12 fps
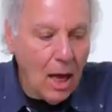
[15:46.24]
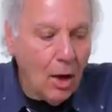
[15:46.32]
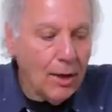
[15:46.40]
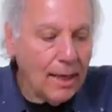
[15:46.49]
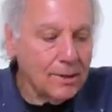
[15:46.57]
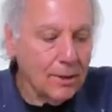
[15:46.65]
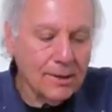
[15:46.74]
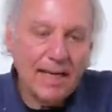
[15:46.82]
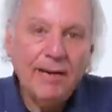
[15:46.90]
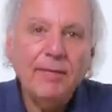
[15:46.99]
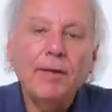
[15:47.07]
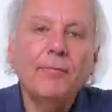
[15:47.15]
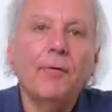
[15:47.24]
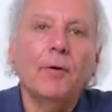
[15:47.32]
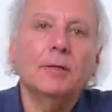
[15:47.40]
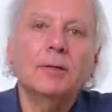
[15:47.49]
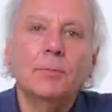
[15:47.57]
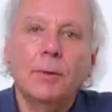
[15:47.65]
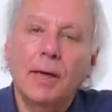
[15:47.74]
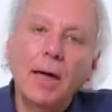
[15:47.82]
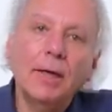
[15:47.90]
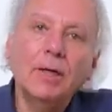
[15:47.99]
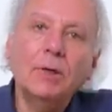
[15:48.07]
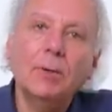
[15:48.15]
Okay, so safety first. We're not
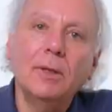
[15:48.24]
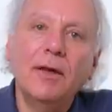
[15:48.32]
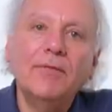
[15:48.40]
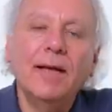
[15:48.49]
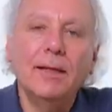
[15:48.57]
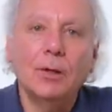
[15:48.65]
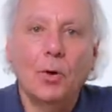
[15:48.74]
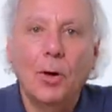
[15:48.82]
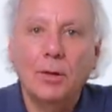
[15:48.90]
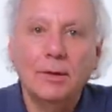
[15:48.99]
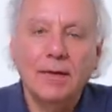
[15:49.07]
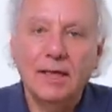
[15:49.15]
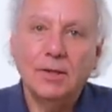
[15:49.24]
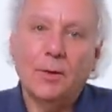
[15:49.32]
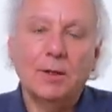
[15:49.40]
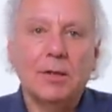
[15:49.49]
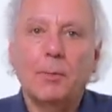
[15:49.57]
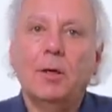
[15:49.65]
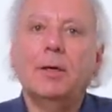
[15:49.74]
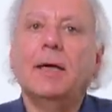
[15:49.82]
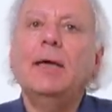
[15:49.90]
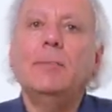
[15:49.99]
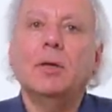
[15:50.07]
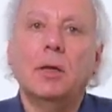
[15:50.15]
going to do a left-handed oil test because I'm going to
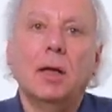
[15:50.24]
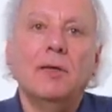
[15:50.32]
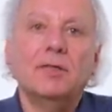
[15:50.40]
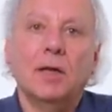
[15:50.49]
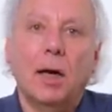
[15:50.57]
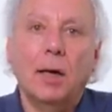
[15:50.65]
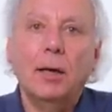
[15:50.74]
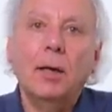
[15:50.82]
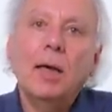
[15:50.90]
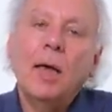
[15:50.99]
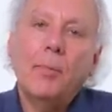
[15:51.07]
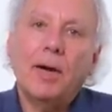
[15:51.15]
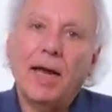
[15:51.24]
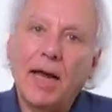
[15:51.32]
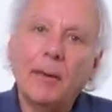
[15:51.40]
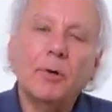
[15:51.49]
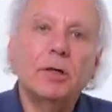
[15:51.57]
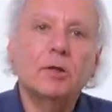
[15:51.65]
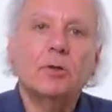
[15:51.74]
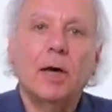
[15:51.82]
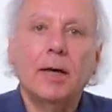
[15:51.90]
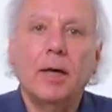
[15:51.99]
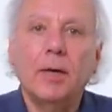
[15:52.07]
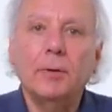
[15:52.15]
keep the gloves on, but I am going to
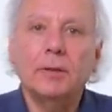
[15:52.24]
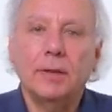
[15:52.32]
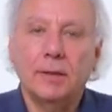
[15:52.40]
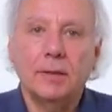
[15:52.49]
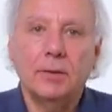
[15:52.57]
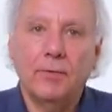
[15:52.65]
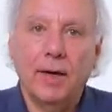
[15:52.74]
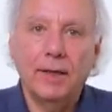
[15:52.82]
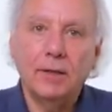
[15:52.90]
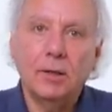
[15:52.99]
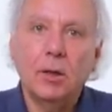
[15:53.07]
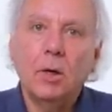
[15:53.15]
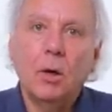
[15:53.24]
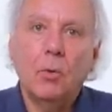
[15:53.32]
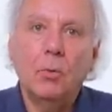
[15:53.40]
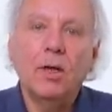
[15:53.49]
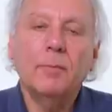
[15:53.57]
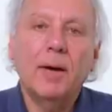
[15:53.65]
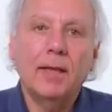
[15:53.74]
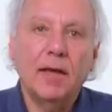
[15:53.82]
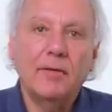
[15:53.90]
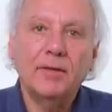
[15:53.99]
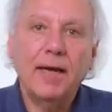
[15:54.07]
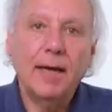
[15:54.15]
try to use this device with my left